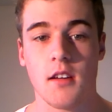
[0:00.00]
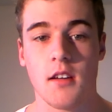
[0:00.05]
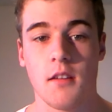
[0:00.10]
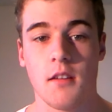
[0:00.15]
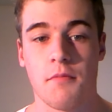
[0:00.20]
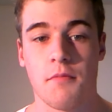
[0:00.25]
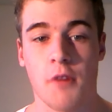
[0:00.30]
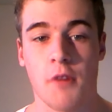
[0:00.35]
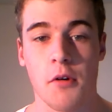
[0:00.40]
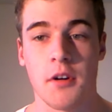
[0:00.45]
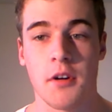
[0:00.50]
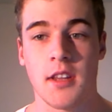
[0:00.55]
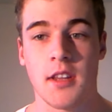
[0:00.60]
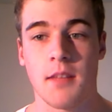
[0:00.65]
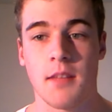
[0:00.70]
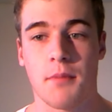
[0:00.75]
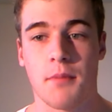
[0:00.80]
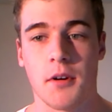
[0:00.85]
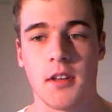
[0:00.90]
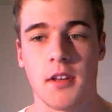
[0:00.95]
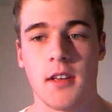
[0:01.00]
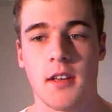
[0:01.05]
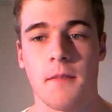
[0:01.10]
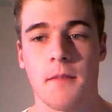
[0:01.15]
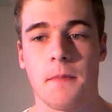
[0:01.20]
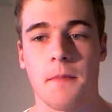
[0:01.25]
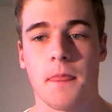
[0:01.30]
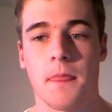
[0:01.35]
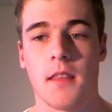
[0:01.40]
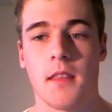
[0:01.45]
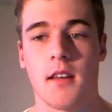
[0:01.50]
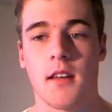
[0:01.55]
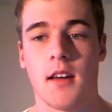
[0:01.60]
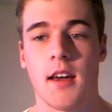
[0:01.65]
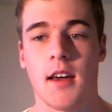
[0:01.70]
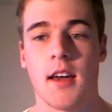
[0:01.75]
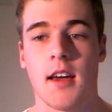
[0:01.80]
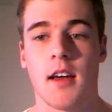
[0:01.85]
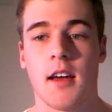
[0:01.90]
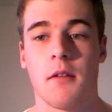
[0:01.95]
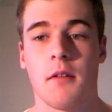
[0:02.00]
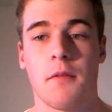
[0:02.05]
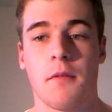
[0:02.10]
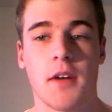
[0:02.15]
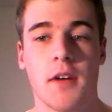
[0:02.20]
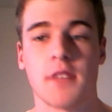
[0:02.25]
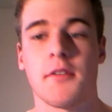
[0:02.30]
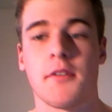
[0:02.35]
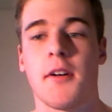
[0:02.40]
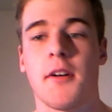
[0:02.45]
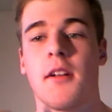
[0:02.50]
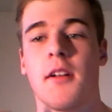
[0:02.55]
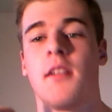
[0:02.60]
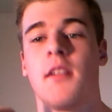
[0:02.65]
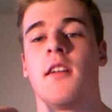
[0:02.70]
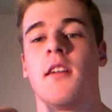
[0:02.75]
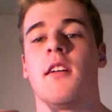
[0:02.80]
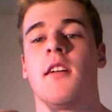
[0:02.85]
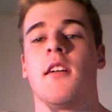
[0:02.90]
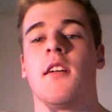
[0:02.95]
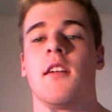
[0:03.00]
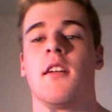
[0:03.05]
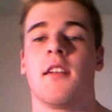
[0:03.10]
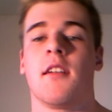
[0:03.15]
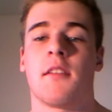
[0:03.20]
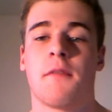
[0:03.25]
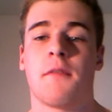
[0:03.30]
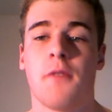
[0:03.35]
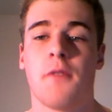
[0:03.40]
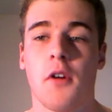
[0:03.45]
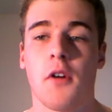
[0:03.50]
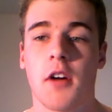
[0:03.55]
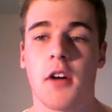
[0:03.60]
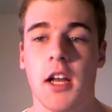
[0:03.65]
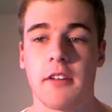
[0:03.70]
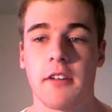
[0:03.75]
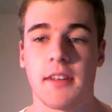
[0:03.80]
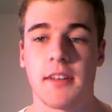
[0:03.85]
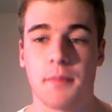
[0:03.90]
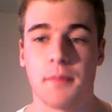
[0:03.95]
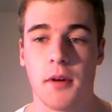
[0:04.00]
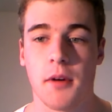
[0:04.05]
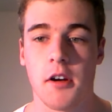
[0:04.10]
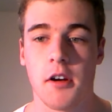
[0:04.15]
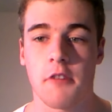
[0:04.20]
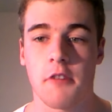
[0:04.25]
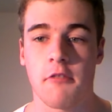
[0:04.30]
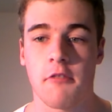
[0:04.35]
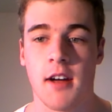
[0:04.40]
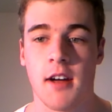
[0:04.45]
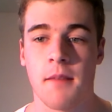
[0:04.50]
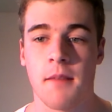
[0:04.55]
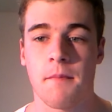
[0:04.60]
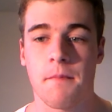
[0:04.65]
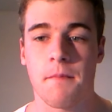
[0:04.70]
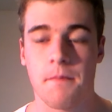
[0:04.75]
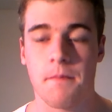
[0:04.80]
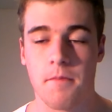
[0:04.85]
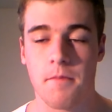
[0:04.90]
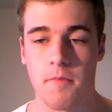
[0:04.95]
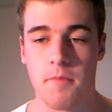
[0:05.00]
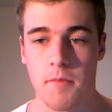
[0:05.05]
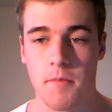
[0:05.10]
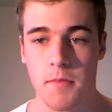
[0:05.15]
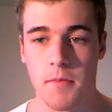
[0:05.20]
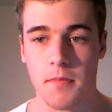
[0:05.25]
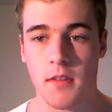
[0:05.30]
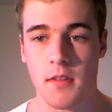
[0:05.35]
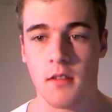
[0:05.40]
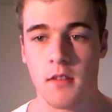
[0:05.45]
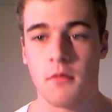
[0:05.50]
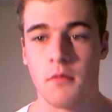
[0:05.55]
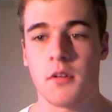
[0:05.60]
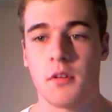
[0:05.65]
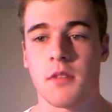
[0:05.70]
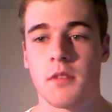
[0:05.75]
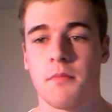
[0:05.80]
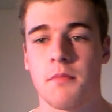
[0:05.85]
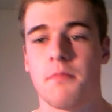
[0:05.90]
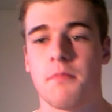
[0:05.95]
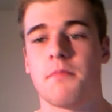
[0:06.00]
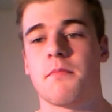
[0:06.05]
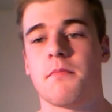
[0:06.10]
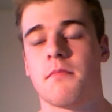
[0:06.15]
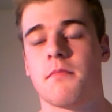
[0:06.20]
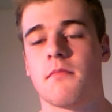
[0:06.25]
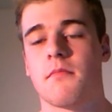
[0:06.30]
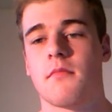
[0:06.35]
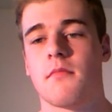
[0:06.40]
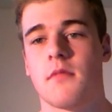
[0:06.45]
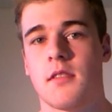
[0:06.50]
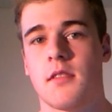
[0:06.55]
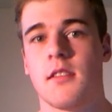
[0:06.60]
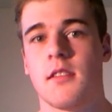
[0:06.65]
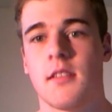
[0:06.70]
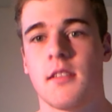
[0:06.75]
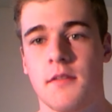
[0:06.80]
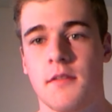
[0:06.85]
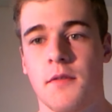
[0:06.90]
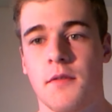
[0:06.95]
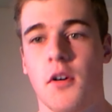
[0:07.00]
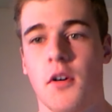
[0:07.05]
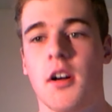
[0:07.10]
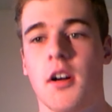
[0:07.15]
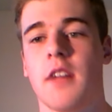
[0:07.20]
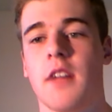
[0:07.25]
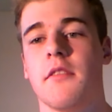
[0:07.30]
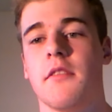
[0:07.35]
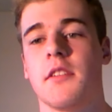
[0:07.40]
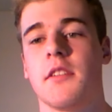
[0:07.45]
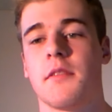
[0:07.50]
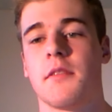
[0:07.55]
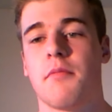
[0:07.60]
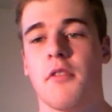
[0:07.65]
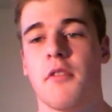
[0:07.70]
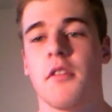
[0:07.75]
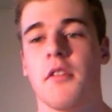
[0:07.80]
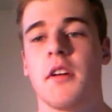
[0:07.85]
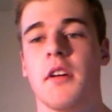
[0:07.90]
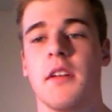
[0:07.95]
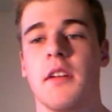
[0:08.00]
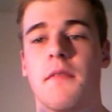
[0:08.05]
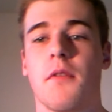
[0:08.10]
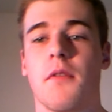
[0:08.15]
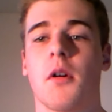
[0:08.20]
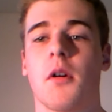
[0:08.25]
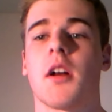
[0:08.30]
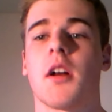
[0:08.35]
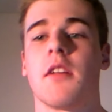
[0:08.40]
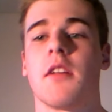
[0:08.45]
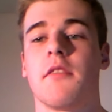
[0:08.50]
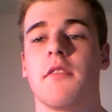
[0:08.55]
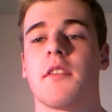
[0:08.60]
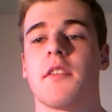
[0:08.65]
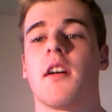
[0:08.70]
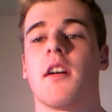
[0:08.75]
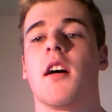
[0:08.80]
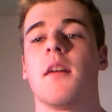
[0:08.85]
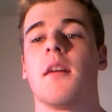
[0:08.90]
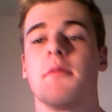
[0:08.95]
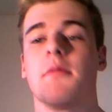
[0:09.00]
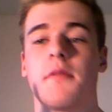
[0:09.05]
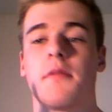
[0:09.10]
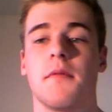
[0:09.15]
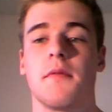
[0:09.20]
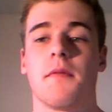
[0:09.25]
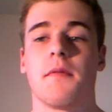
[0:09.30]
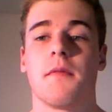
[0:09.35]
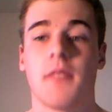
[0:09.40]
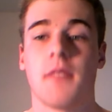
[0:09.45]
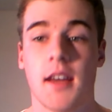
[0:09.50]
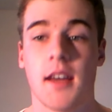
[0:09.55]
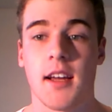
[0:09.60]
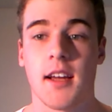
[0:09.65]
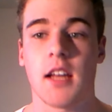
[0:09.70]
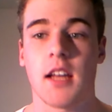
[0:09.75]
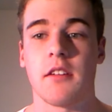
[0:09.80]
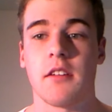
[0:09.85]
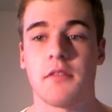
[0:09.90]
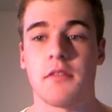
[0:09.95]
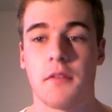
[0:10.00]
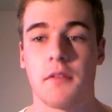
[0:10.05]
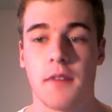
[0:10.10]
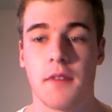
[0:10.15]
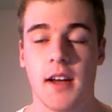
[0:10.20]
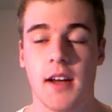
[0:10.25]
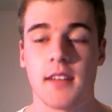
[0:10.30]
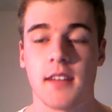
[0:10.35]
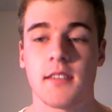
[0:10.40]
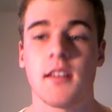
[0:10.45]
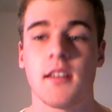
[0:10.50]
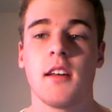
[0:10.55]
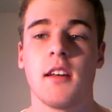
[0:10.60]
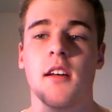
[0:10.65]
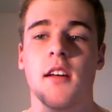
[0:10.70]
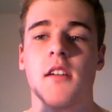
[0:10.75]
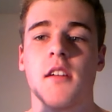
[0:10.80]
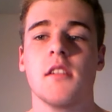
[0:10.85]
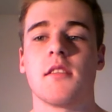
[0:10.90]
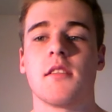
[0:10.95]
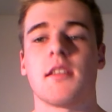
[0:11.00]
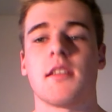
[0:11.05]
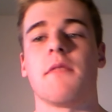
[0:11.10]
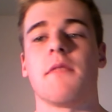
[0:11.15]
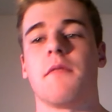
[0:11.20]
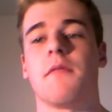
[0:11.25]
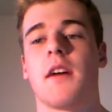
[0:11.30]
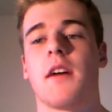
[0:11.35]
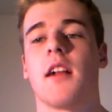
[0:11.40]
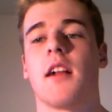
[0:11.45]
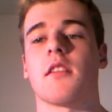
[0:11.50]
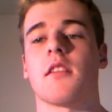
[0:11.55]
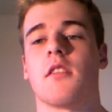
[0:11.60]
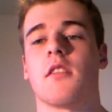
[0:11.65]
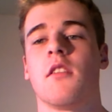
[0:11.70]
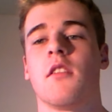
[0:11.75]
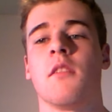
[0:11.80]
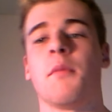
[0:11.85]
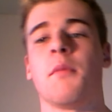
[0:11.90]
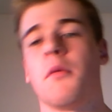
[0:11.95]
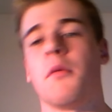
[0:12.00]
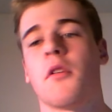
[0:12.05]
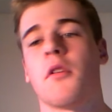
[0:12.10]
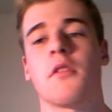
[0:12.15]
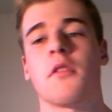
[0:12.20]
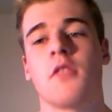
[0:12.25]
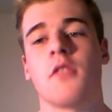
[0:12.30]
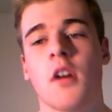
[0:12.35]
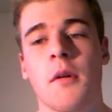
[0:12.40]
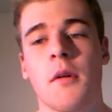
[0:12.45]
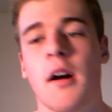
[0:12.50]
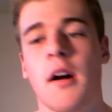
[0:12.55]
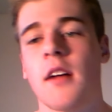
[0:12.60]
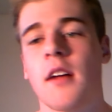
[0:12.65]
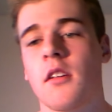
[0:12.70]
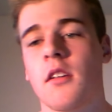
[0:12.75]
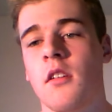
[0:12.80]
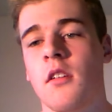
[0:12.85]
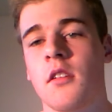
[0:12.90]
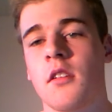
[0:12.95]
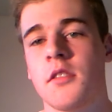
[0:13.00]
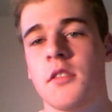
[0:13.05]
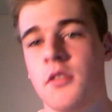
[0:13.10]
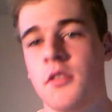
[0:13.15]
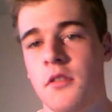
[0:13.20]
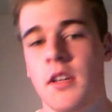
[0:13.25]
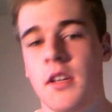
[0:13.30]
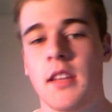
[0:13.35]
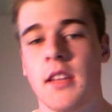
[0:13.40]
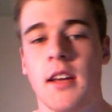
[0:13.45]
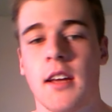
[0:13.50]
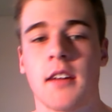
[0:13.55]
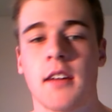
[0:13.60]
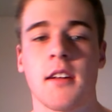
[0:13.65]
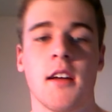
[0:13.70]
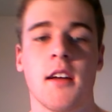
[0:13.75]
Protein in the body, well, first of all, it's 4 calories per gram, which it's 4 calories for protein, 4 calories for carbs, 9 calories for fat, 7 for alcohol, but we're not going to talk about alcohol because you don't need that.